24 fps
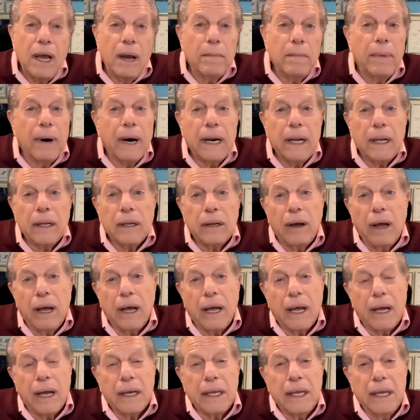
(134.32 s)
but
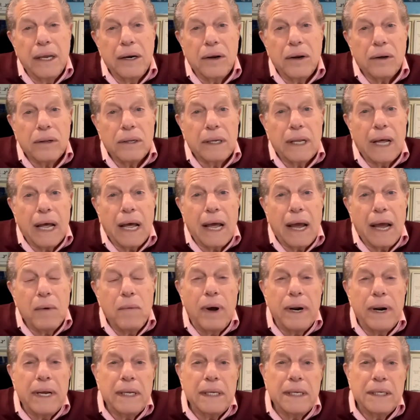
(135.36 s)
I
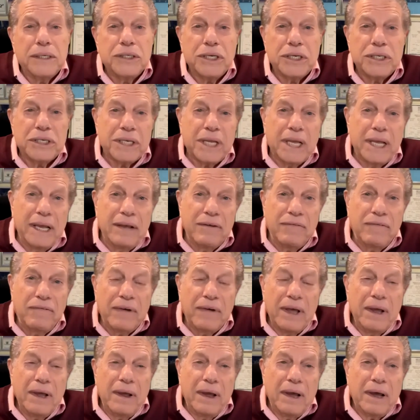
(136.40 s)
want to just
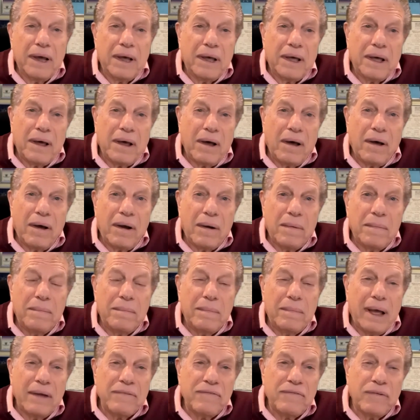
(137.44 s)
give
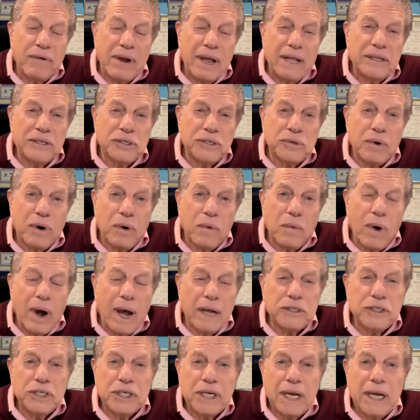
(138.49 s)
my friends who are
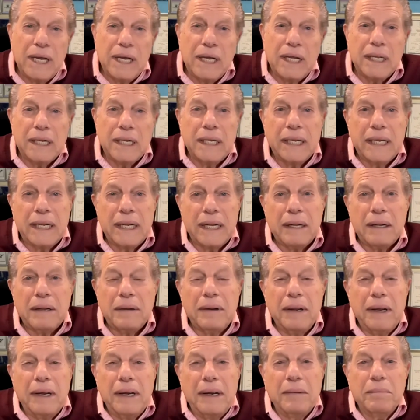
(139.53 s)
watching a
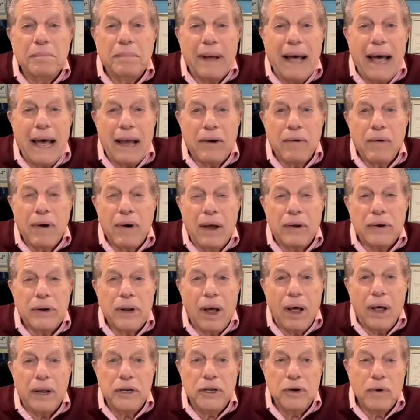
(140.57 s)
little
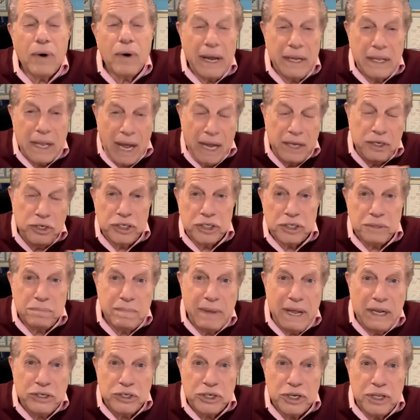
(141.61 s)
background on you. I
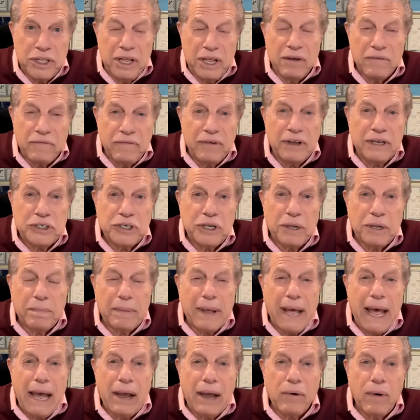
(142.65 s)
just mentioned the official
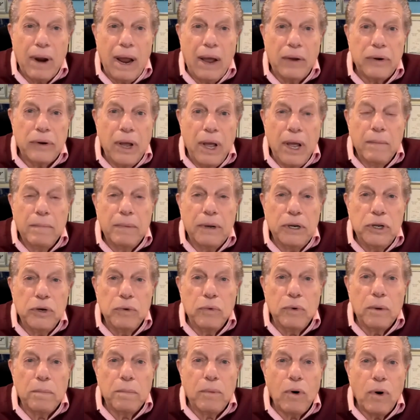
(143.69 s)
background, but
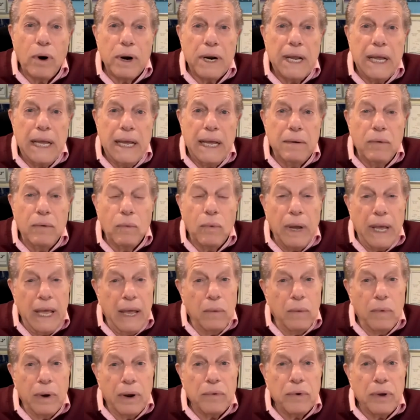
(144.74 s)
you were born in
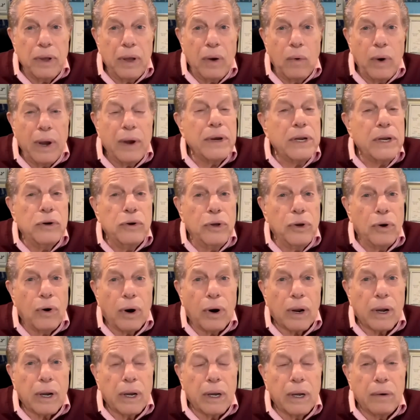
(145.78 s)
where in New
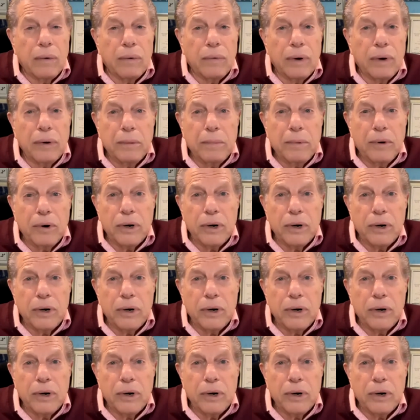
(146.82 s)
York? Where were you born?